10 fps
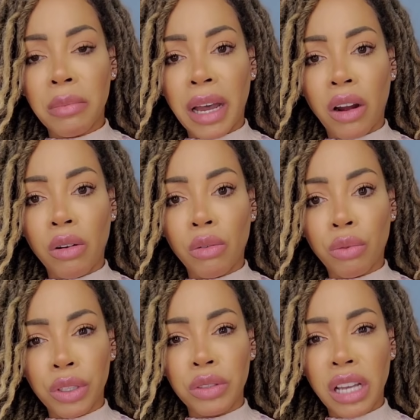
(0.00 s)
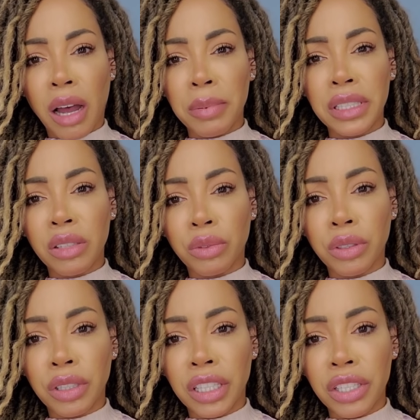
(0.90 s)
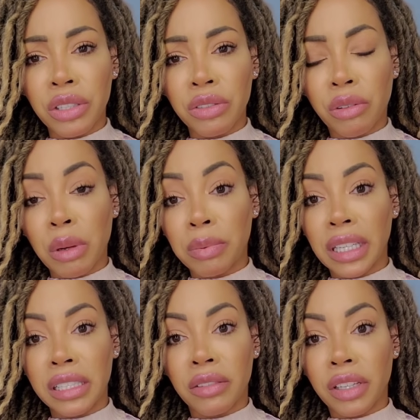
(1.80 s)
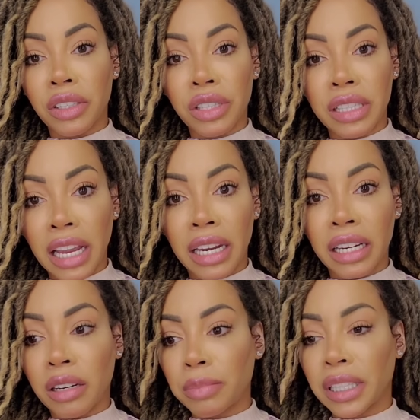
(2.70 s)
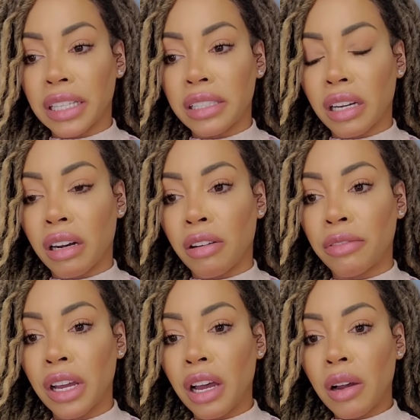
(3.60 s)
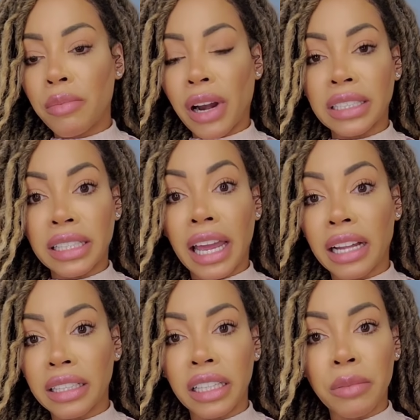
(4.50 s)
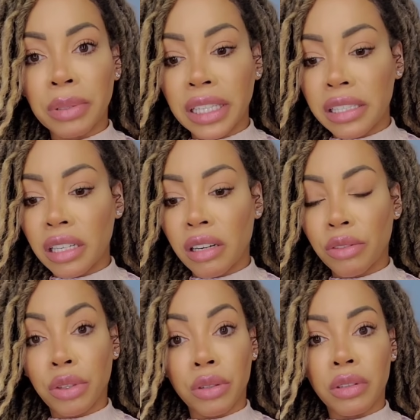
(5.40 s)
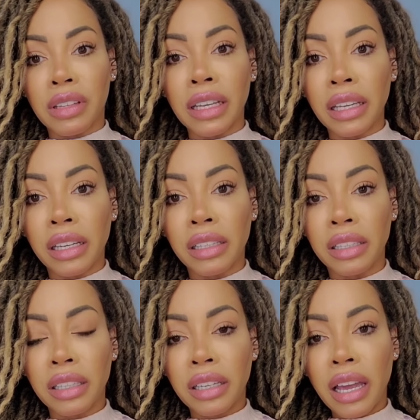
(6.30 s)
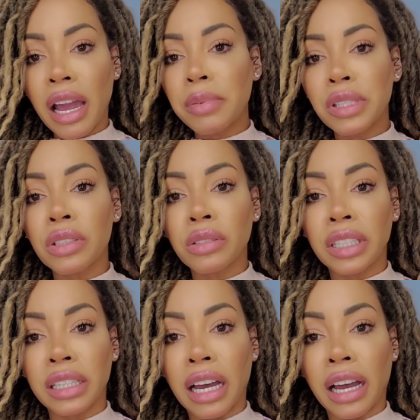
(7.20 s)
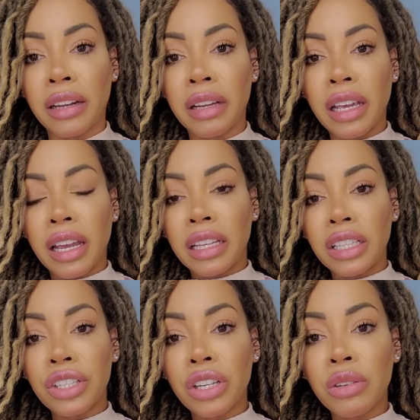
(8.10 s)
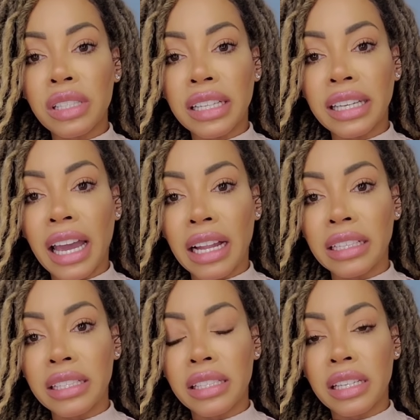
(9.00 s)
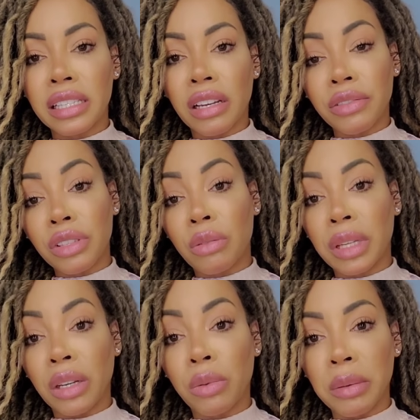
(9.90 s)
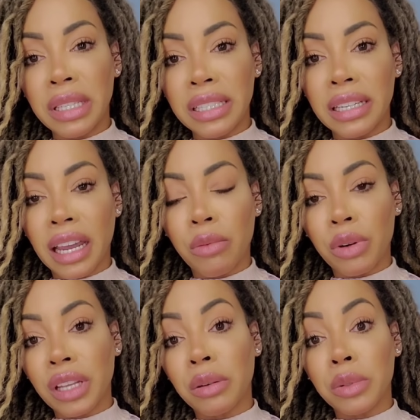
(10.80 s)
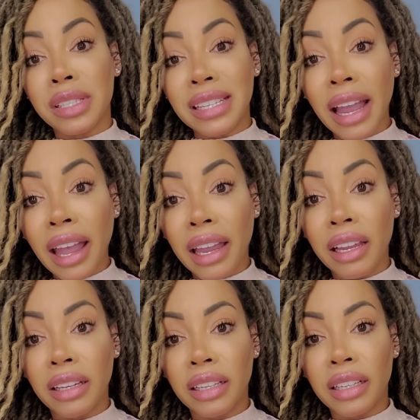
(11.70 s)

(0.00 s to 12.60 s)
about real topics and real issues from a place of understanding, a place of practicality, a place of critical thinking? Absolutely not. And this shows the callousness of so many women today where they will say,